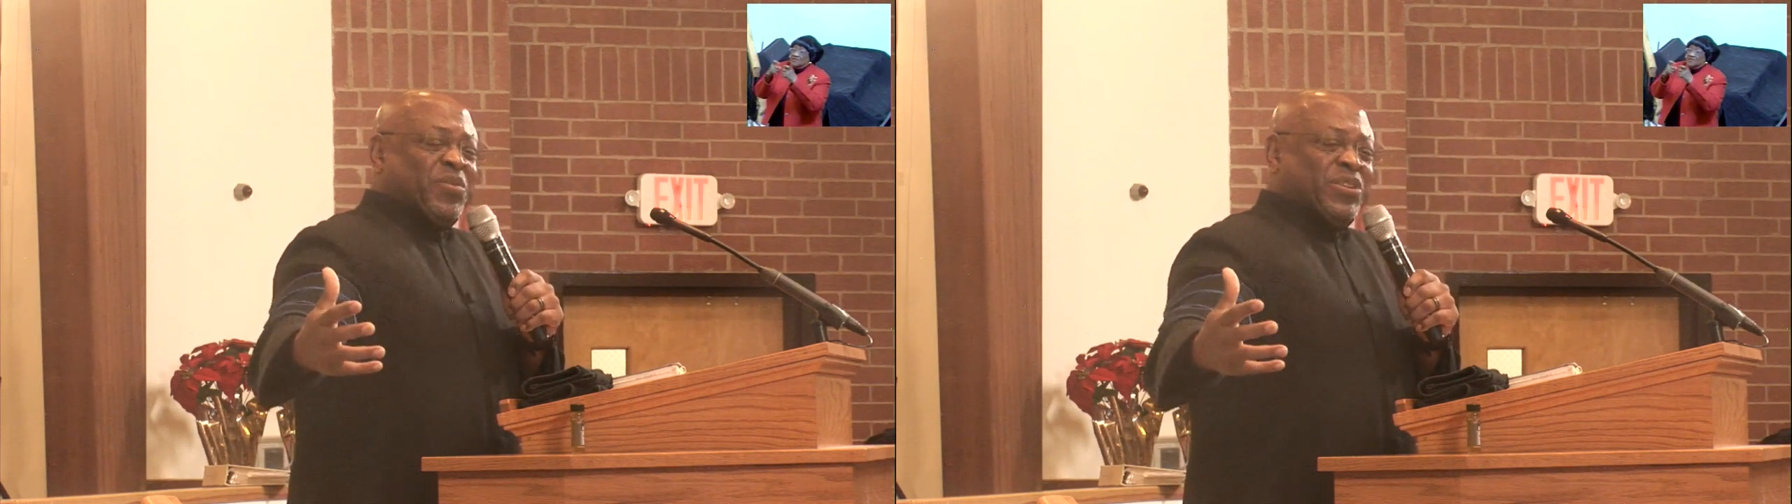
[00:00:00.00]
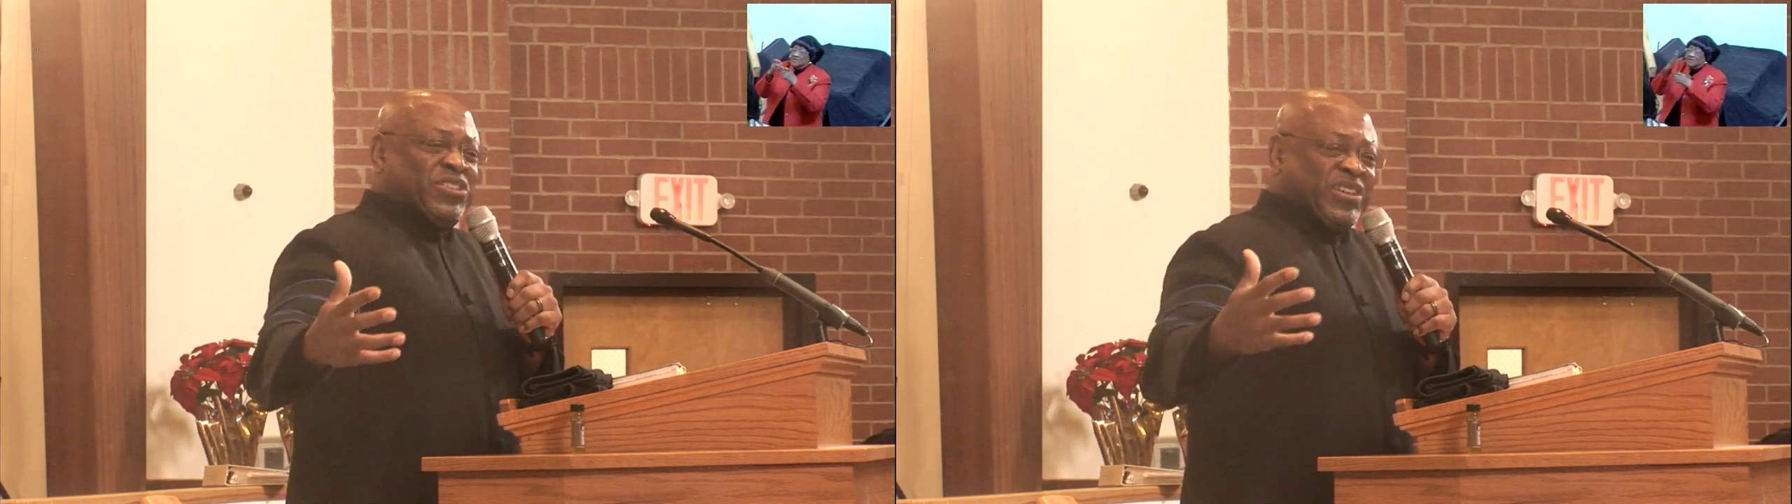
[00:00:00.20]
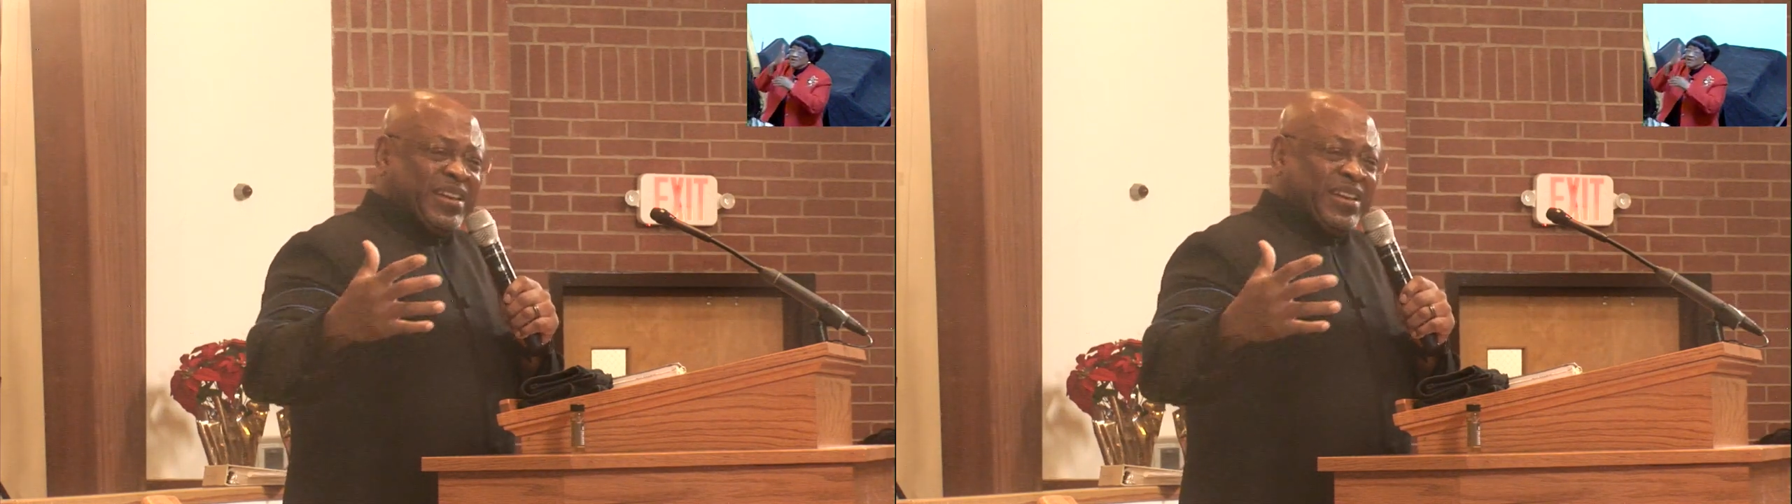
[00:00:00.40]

what you